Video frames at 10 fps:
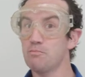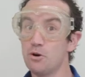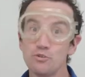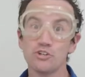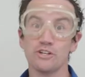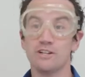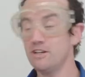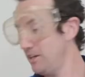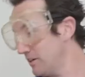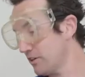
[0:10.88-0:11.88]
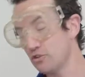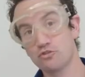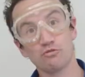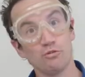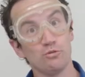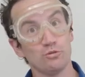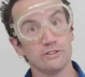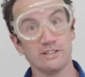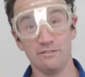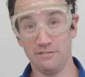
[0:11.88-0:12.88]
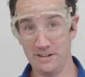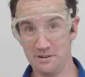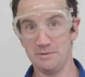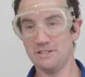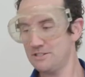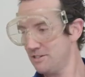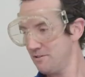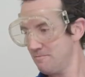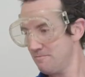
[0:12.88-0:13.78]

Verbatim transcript: motion in a controlled environment.